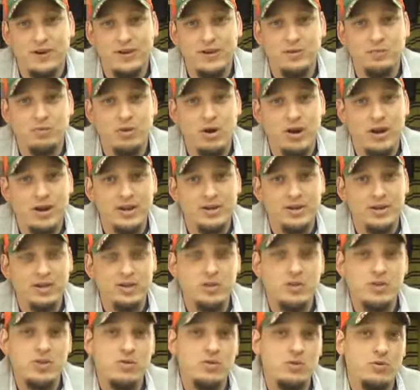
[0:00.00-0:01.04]
find a product,
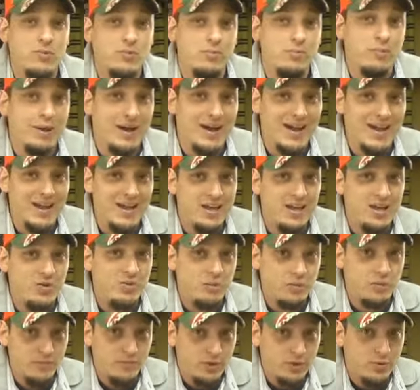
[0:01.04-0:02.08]
and you either buy it
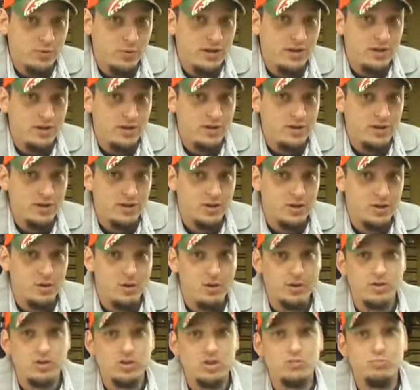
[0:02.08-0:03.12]
and review it,
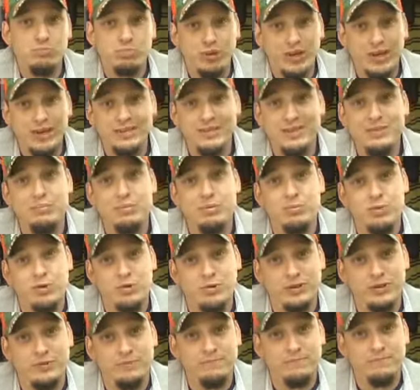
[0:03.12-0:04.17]
or you just blindly
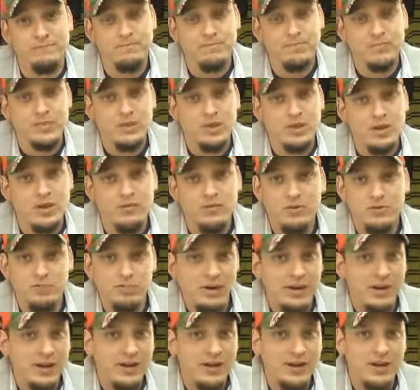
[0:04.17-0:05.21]
promote it. If you're
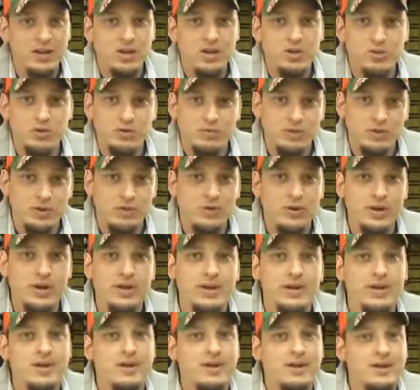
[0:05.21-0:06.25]
buying it and you're reviewing
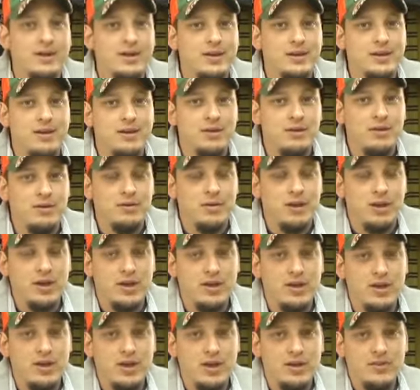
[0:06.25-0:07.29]
it,
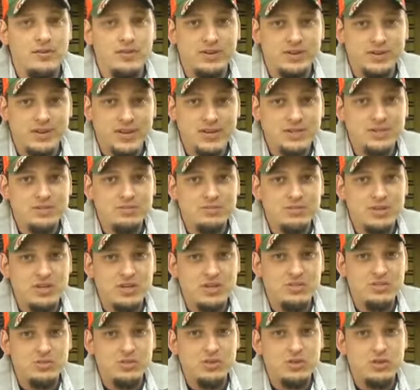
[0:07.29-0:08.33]
if it does some
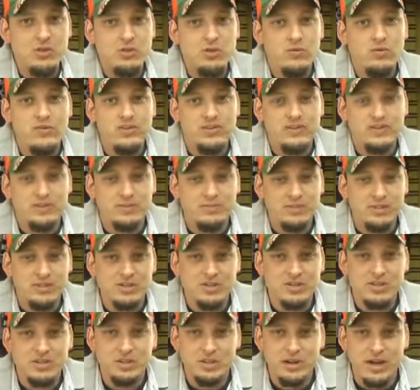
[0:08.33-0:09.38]
things for you, if it's something
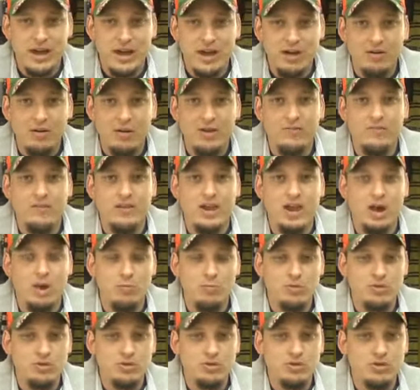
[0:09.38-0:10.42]
stood out, if it
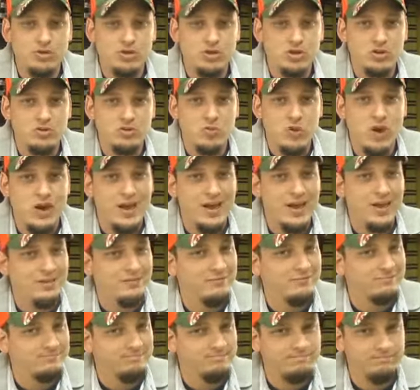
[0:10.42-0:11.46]
helped you in a certain
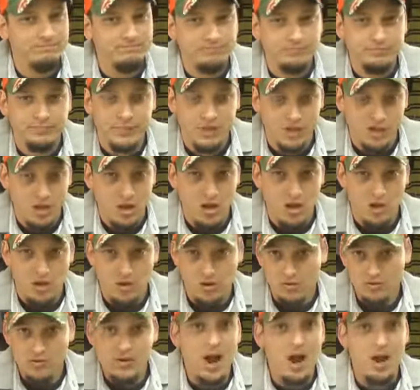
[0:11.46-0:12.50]
way,
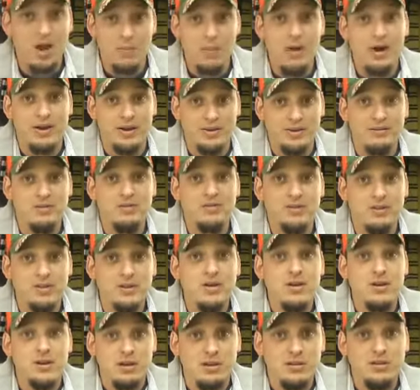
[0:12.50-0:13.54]
talk about it.
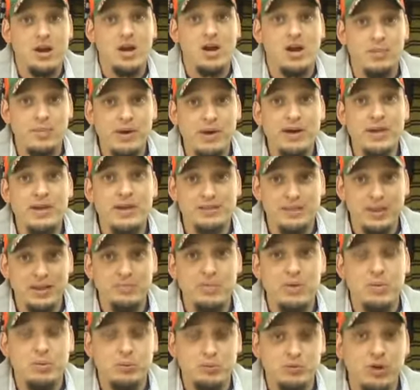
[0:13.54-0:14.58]
Talk about it and
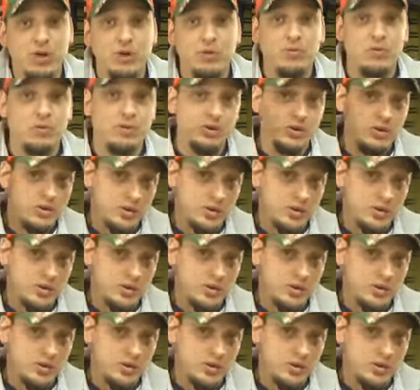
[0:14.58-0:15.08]
let people know.